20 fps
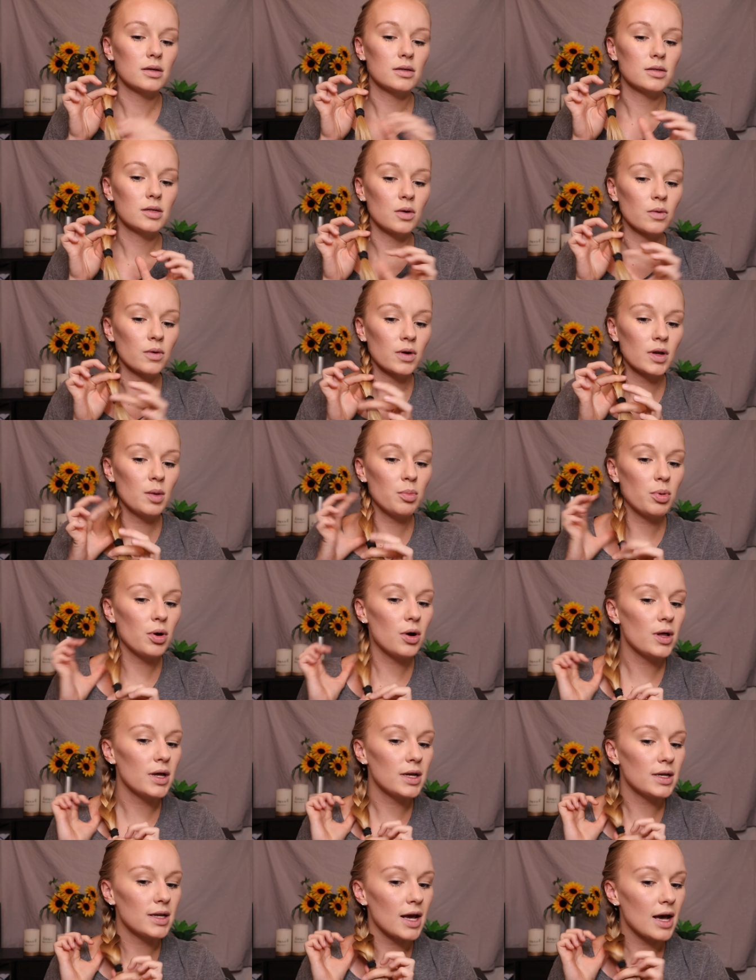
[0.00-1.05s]
So we're going to
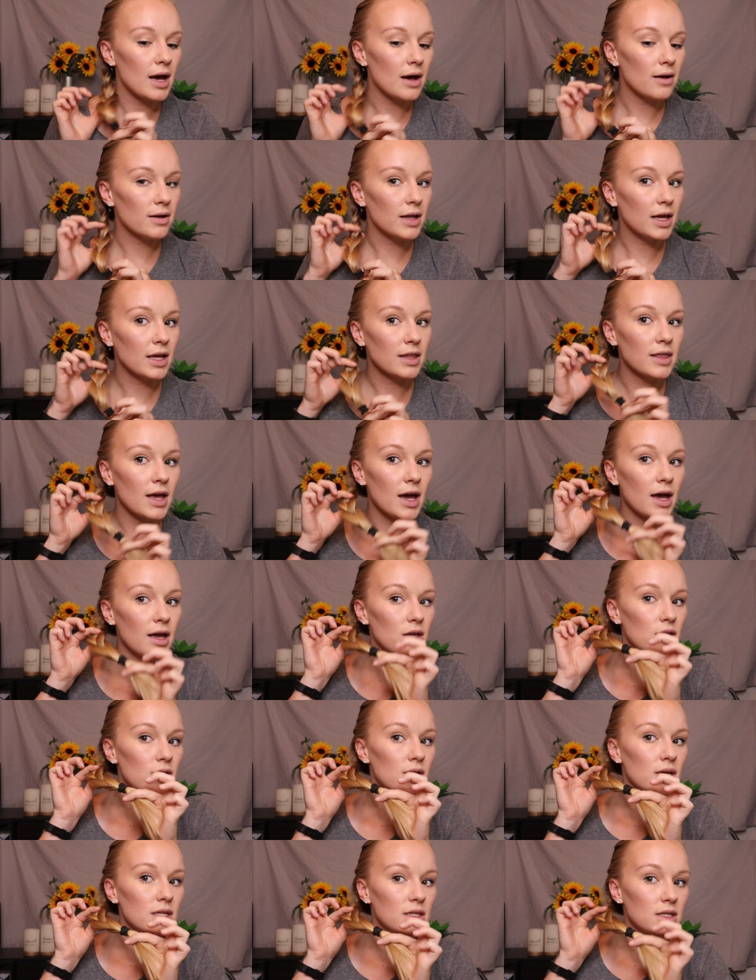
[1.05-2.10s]
pull it down like that.
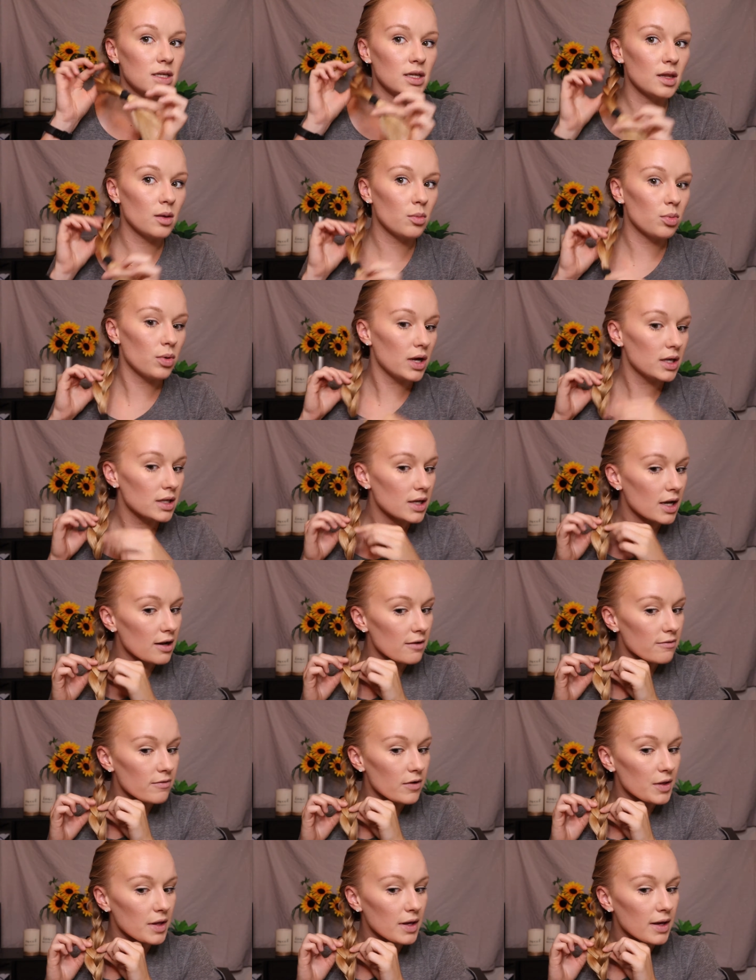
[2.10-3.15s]
You can see the braids kind
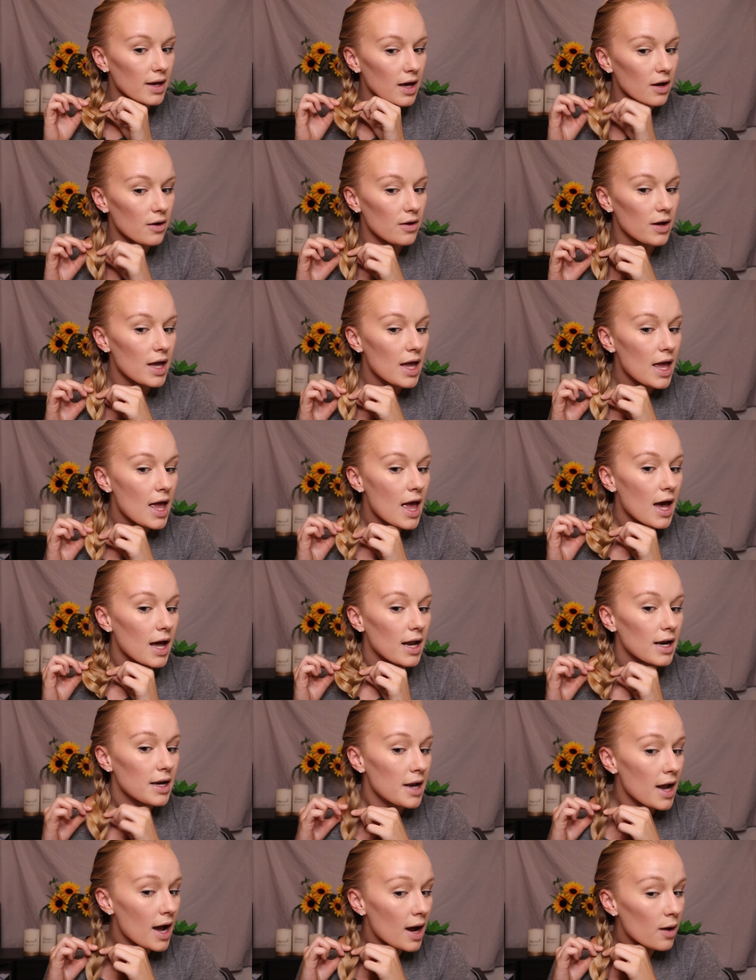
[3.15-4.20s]
of falling out.
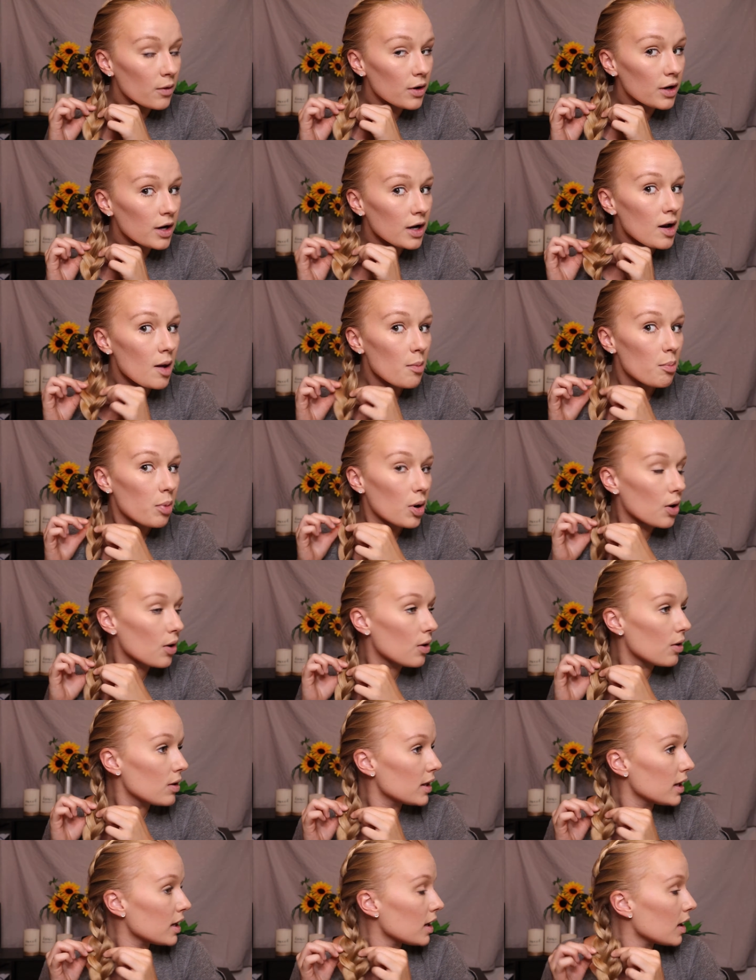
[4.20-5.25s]
Now we're going to
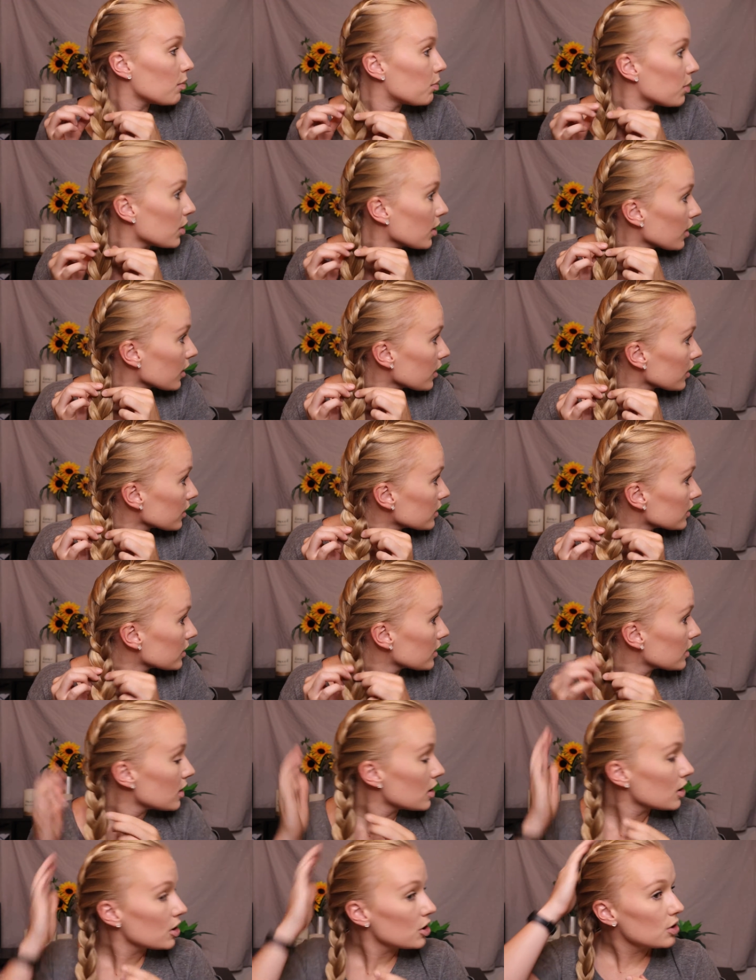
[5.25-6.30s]
pull it apart.
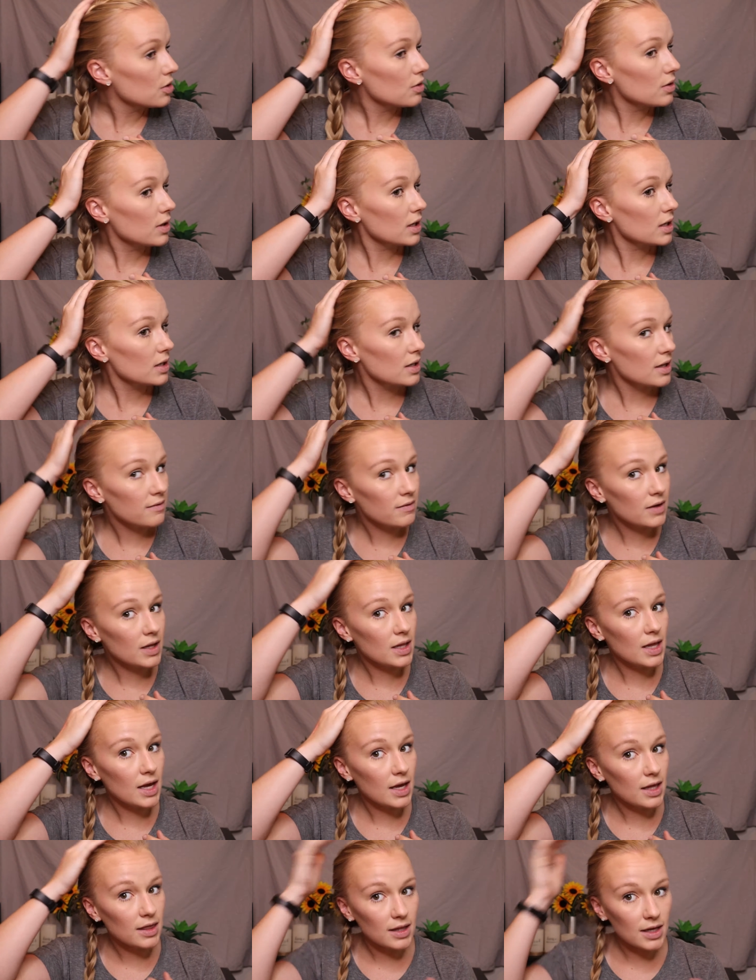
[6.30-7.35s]
You could leave it
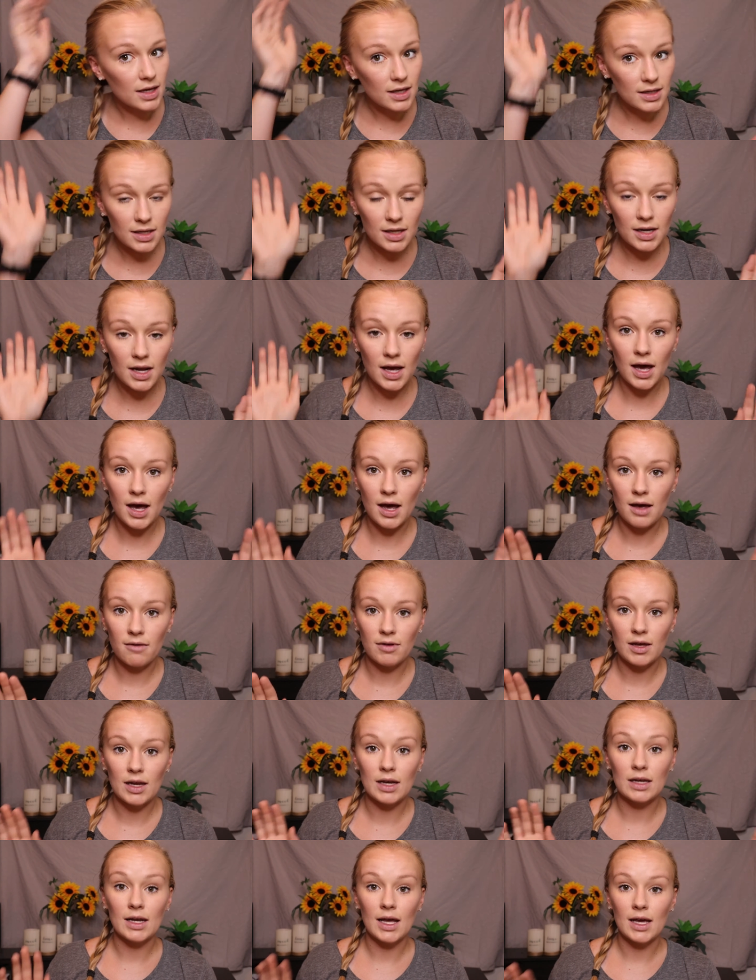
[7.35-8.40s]
like this and have
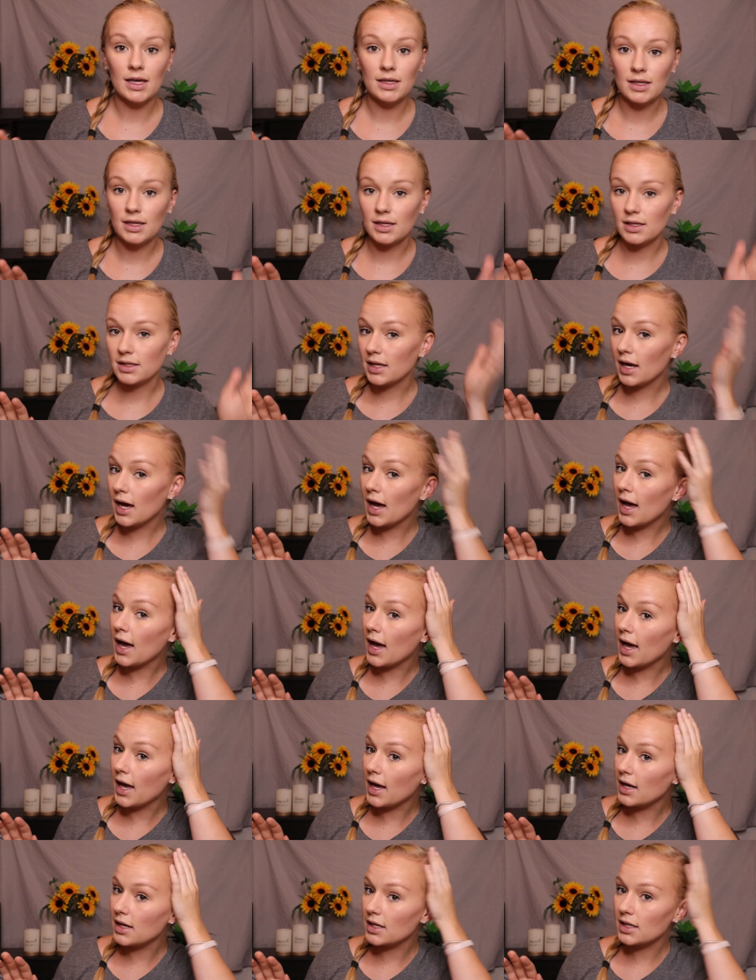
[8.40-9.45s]
it nice and
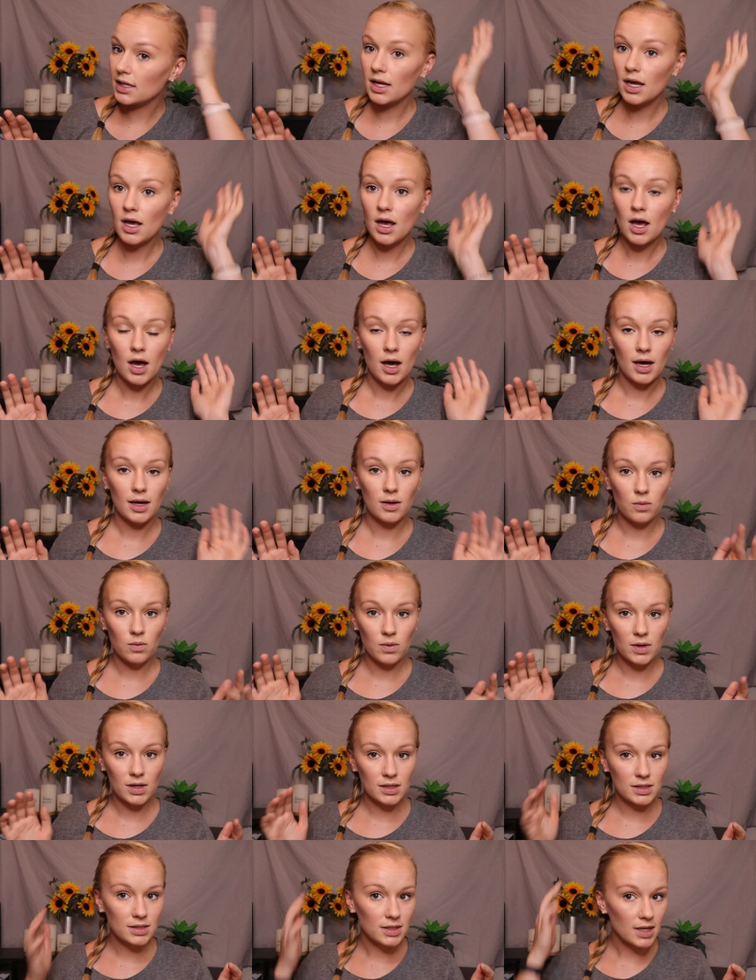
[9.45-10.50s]
tight on
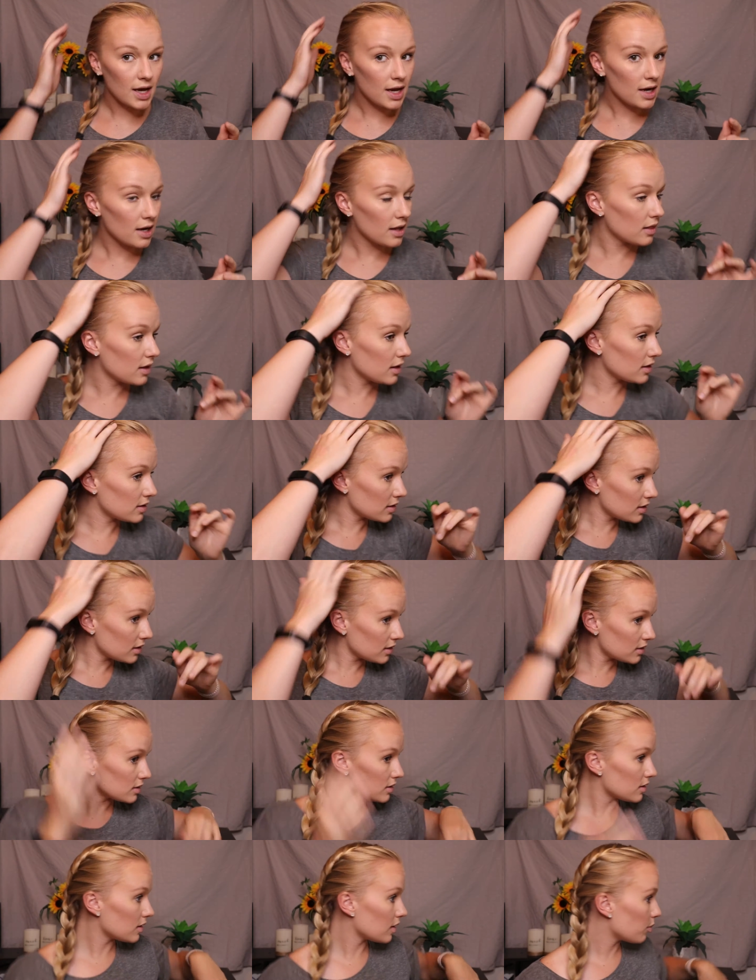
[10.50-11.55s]
one side. This
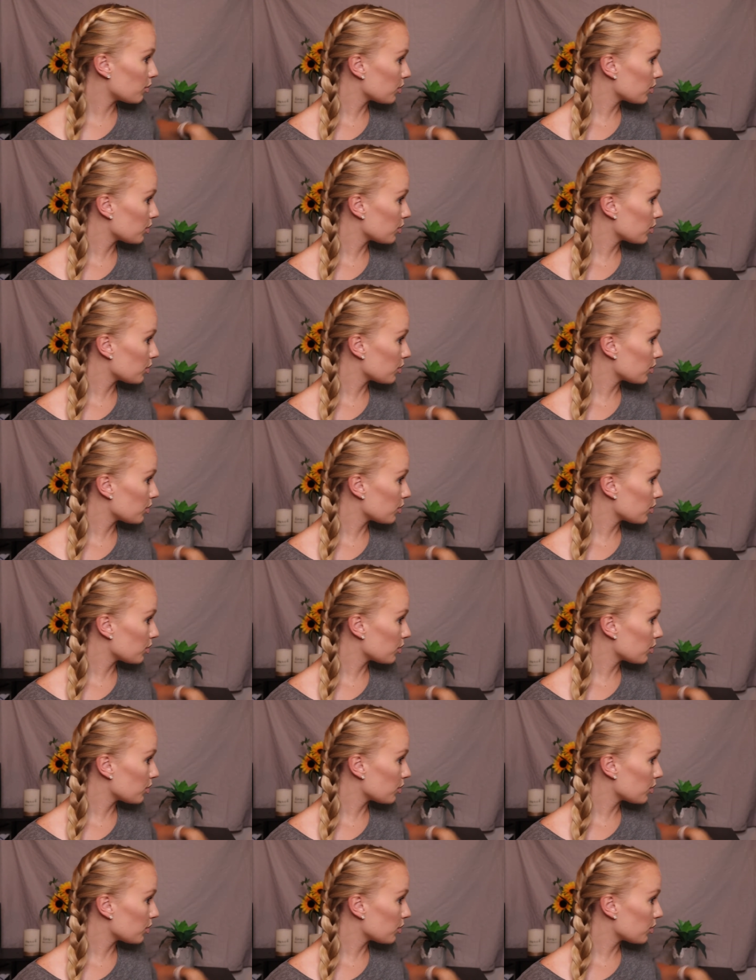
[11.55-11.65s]
is the